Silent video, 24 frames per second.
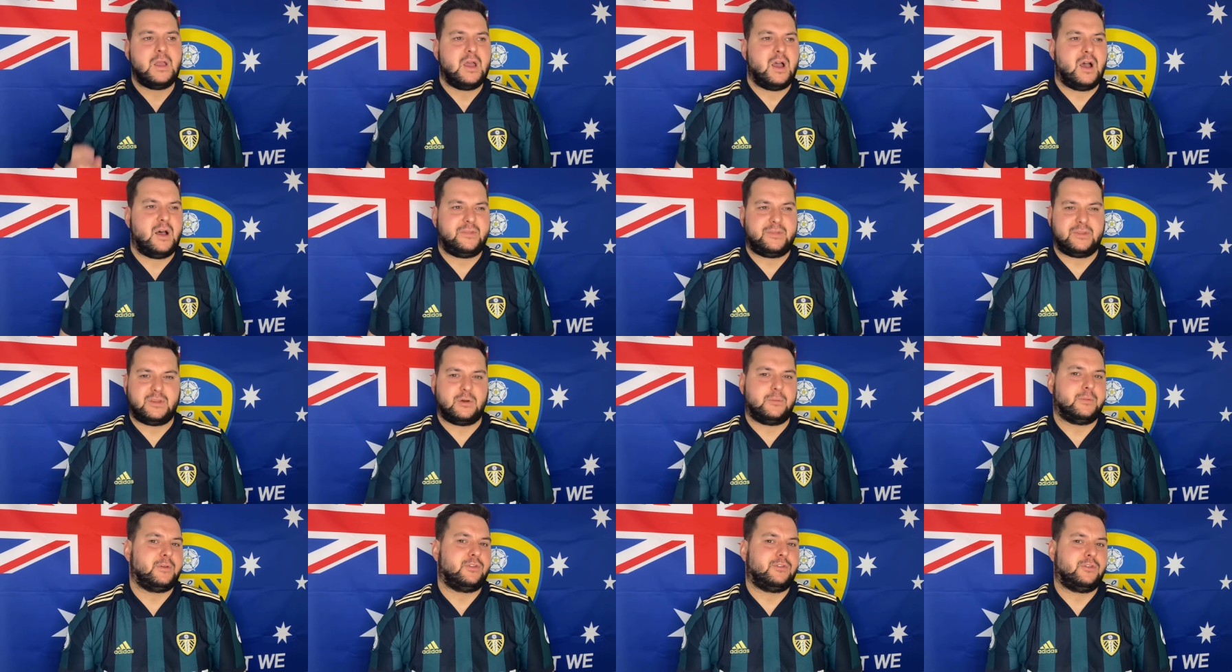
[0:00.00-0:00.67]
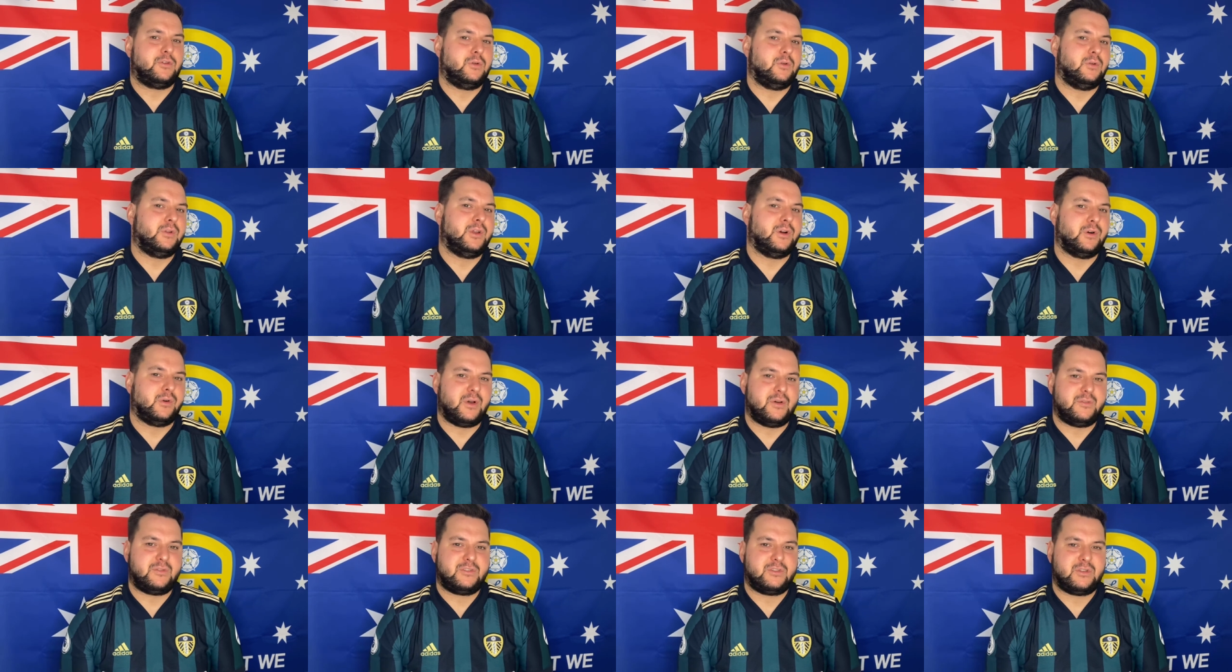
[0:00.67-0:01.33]
I think it'll be
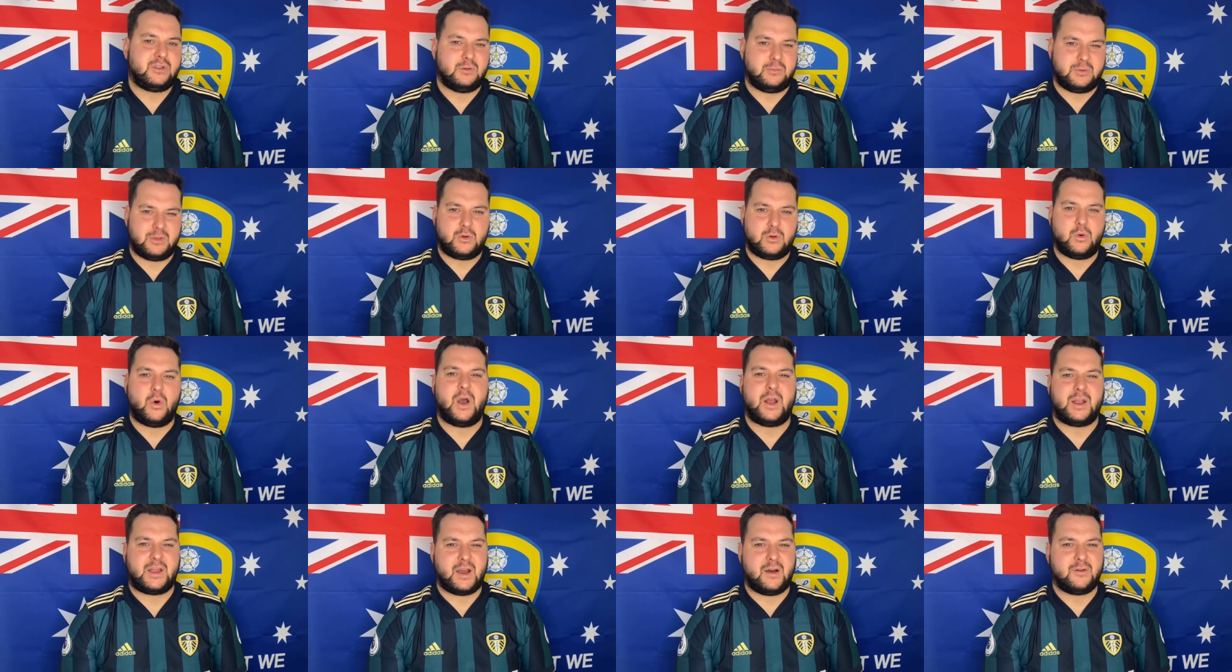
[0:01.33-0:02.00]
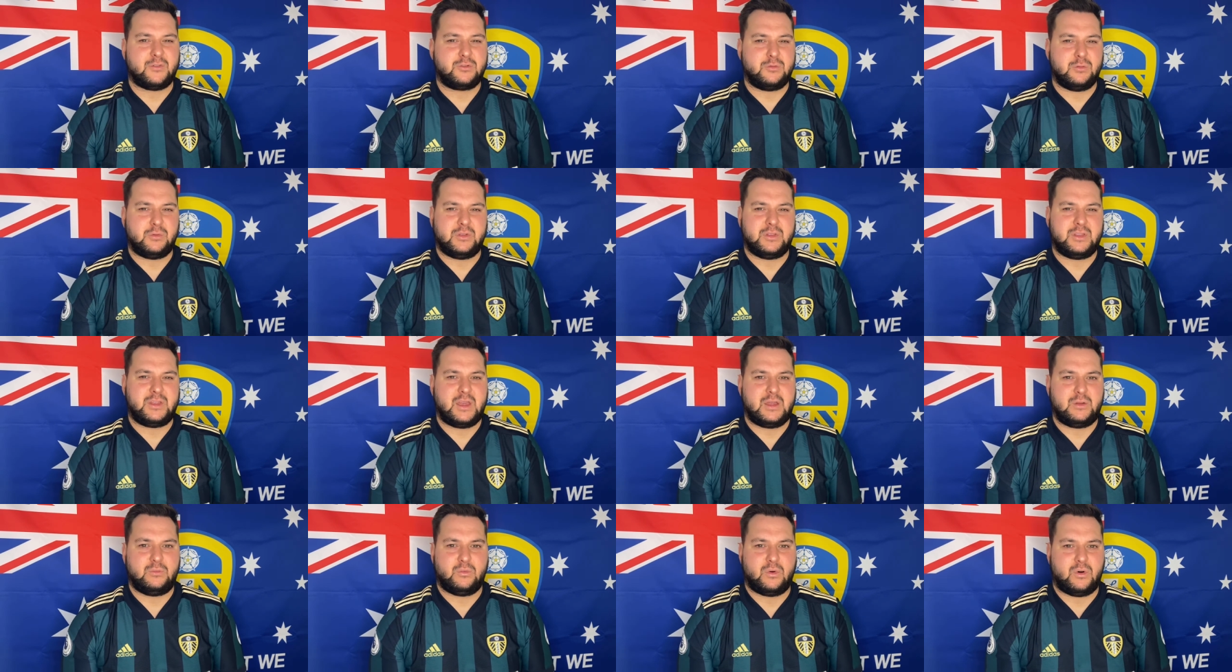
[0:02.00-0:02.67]
2-0 Everton. It'll be quite comfortable in the
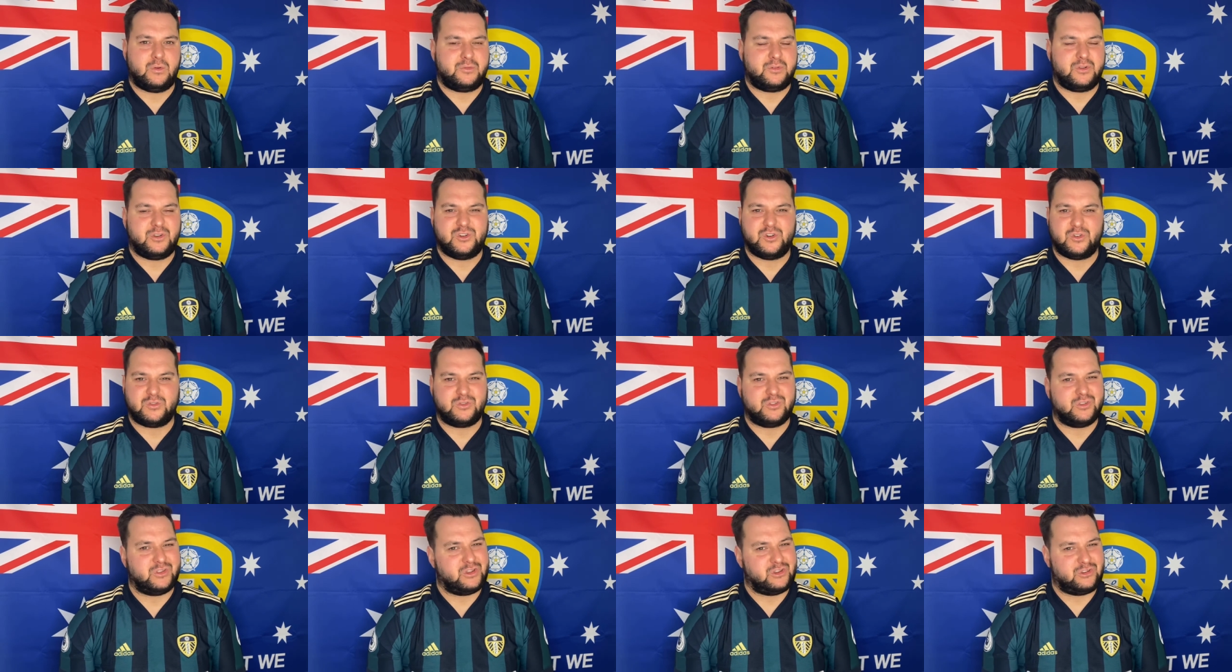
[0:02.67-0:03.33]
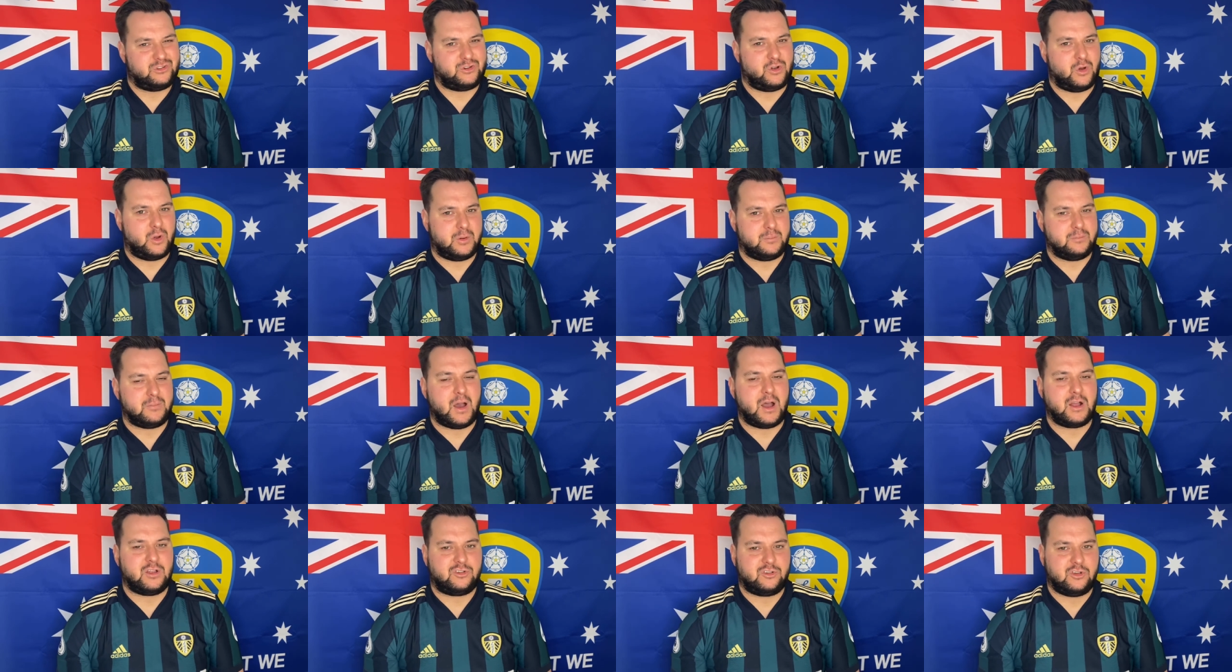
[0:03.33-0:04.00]
end. Watford not really showing
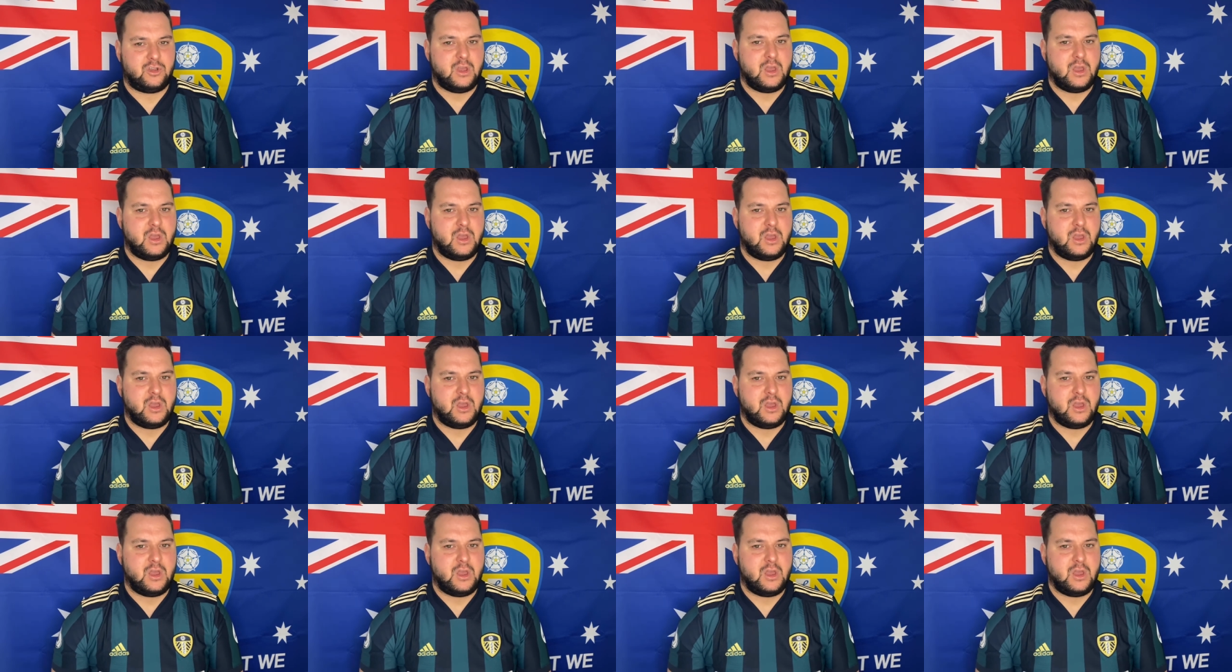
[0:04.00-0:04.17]
much